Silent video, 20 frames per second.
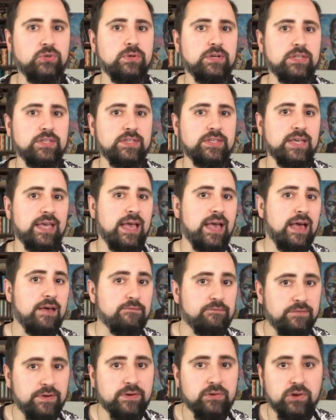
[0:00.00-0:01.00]
students,
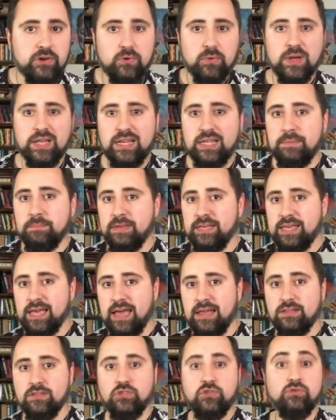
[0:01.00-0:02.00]
and very quickly
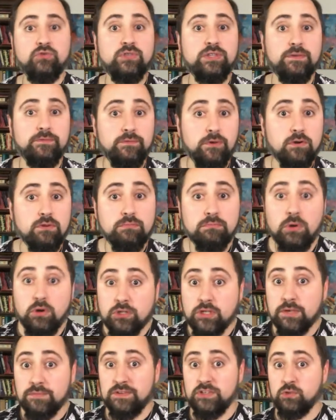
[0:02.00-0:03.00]
began to devote
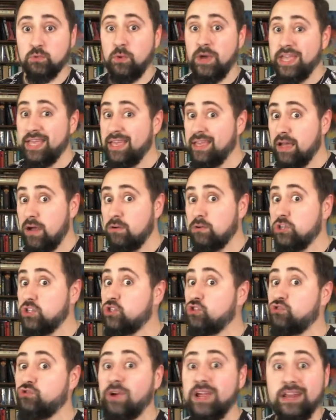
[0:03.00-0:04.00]
most of his waking
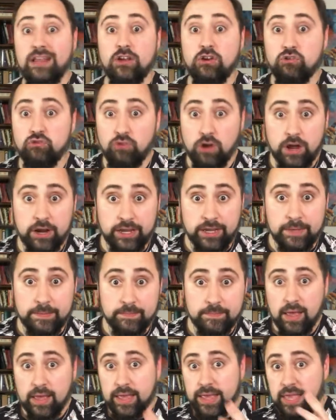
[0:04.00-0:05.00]
hours training karate.
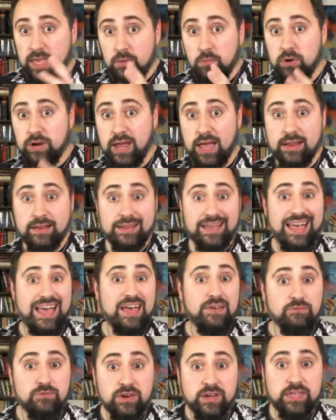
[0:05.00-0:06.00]
He would end
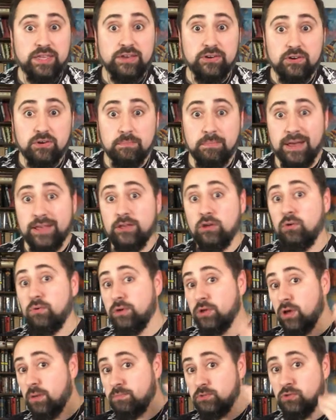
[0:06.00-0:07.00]
every year by
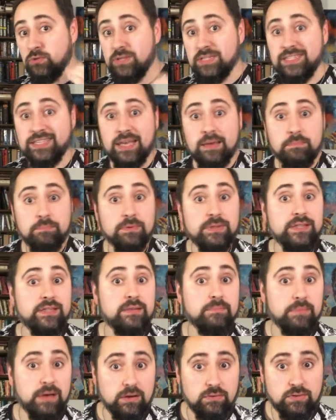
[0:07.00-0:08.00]
going up to a temple in
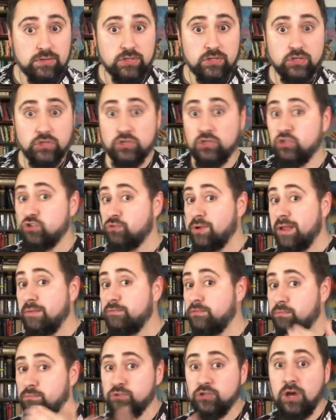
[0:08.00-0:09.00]
the mountains to train
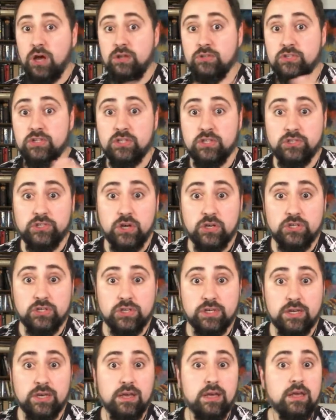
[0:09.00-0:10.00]
from dawn till
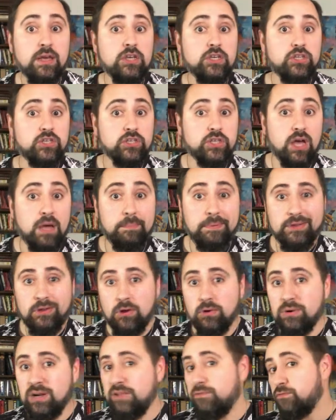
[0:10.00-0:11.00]
dusk, stopping
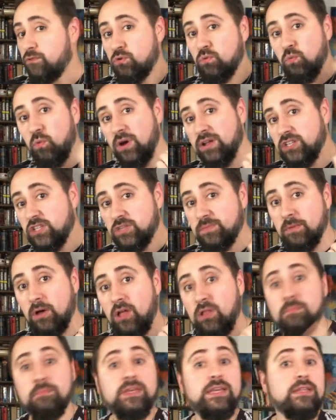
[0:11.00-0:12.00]
only for one
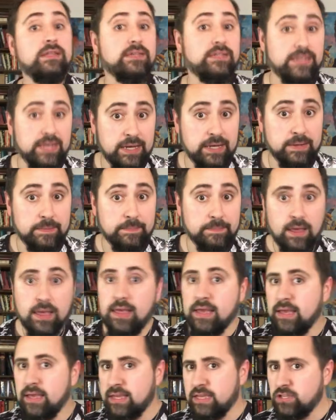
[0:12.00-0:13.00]
small meal a day.
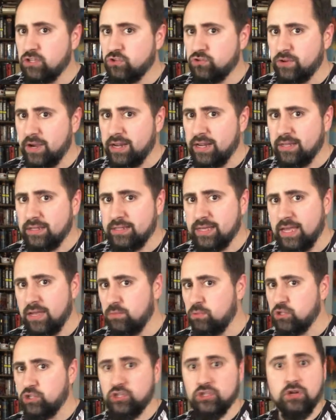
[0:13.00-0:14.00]
His training day
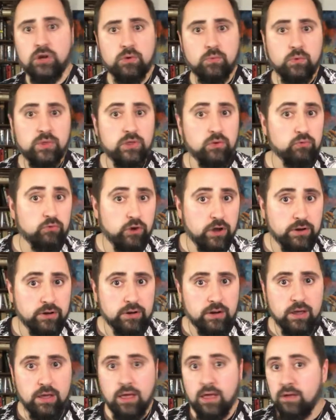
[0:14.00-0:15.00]
would start with a
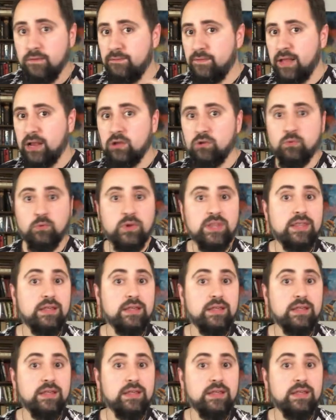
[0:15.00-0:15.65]
run, followed